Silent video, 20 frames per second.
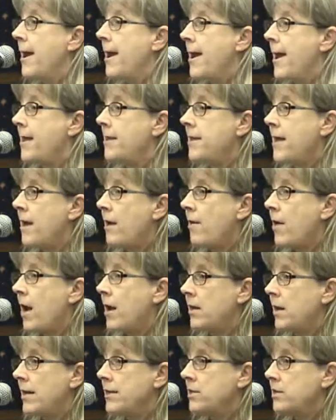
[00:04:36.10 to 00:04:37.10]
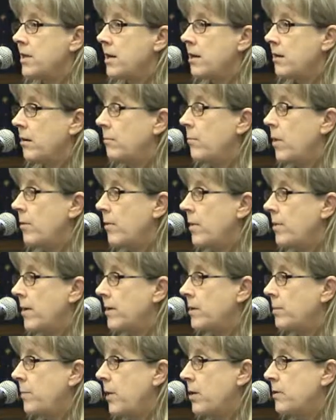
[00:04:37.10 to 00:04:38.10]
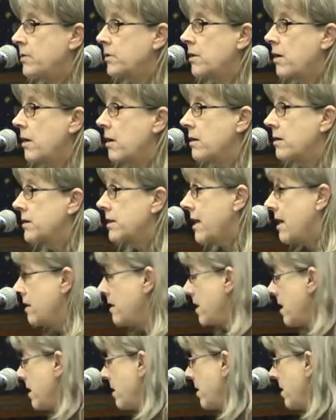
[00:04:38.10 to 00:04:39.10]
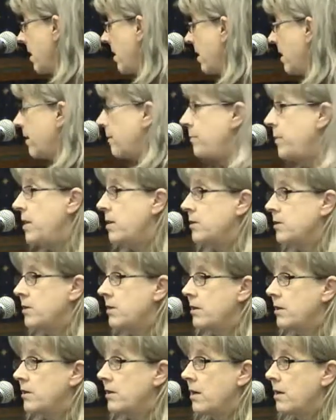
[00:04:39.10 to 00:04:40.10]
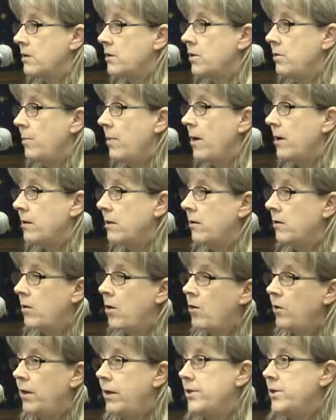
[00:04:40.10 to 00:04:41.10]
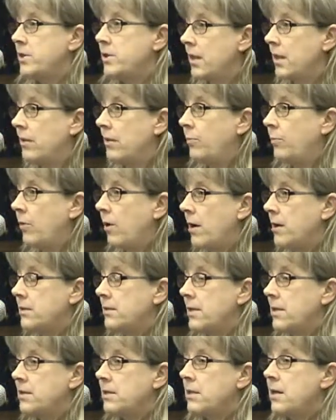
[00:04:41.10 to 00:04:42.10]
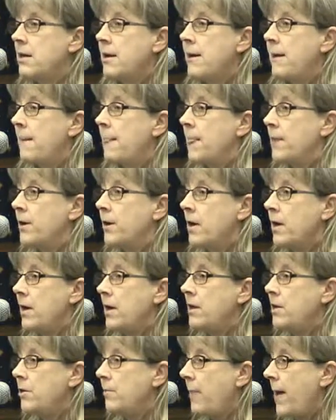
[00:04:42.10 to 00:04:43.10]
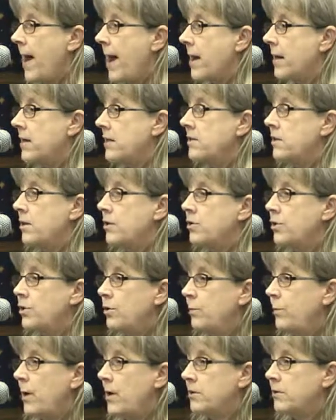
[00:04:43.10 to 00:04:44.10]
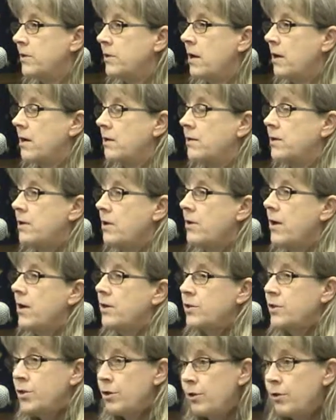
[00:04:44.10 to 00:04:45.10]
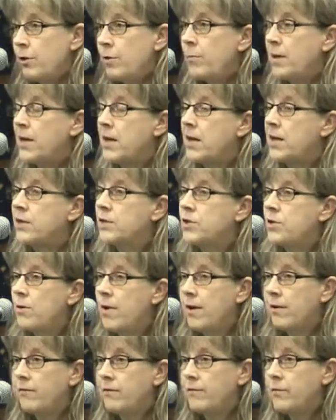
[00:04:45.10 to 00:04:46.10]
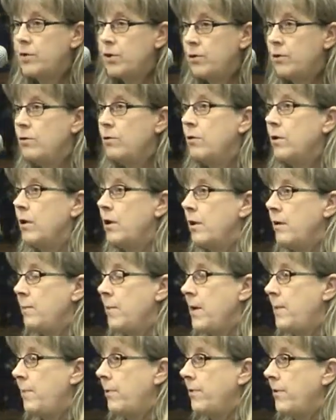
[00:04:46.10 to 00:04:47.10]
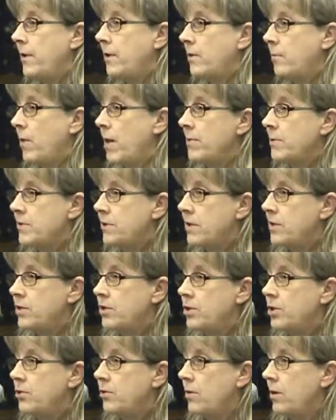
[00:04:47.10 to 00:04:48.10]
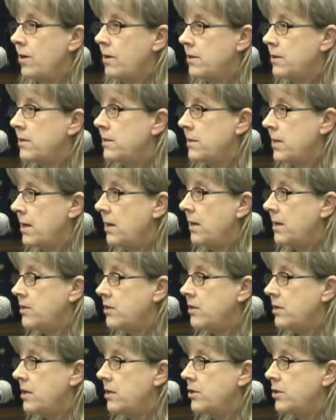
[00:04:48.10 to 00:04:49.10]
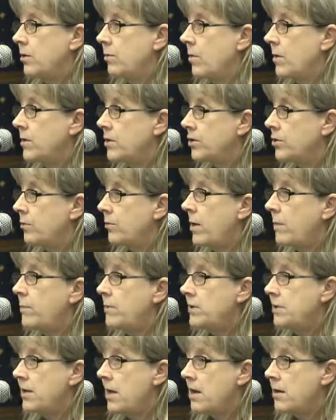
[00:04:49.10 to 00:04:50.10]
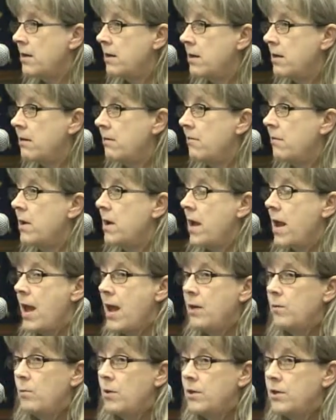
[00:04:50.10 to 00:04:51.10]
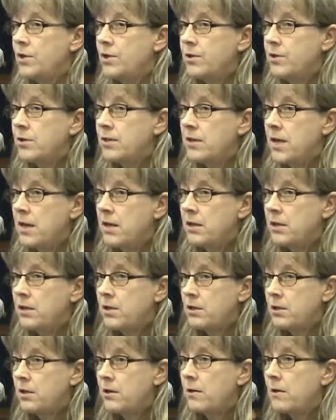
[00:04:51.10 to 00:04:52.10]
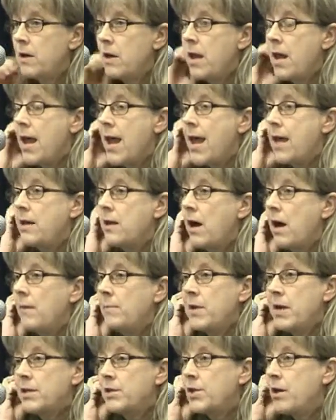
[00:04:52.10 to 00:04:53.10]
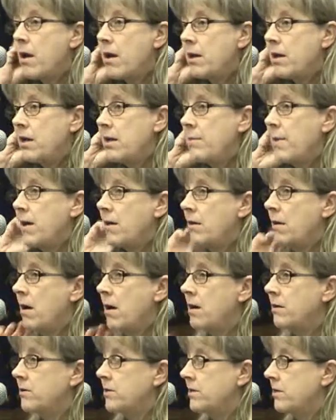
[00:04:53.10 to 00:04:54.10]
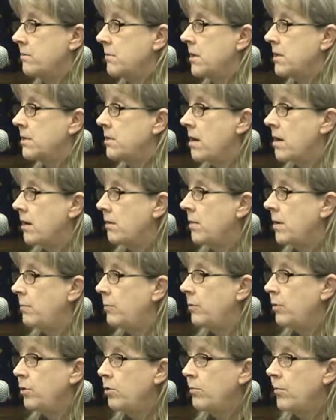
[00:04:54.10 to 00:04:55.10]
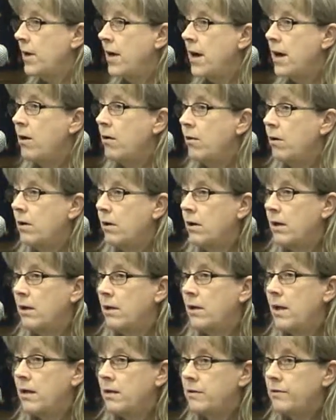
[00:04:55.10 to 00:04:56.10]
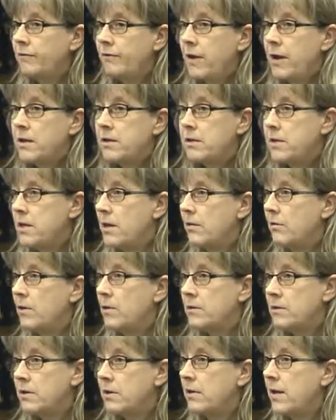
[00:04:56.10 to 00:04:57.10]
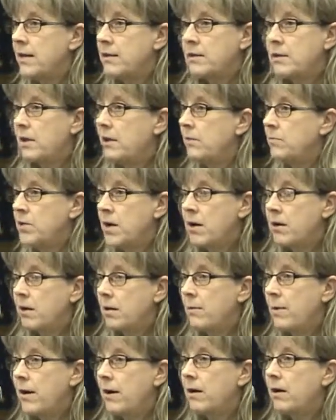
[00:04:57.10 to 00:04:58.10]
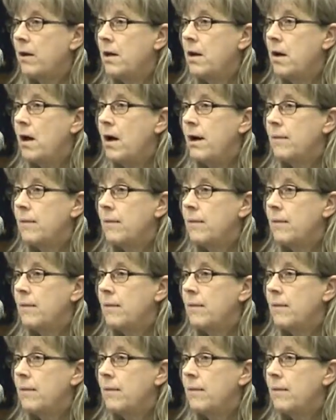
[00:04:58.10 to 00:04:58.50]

And now I'd like to talk a moment about the postcards, and then Peter's going to talk to you about the whole legislative process. In your packets are two postcards. You got two because you have two people that represent you in the state legislature. One is your representative and one is your senator. And now I'm not talking about Congress. I'm not talking about Blumenauer and DeFazio. That's not what I'm talking about.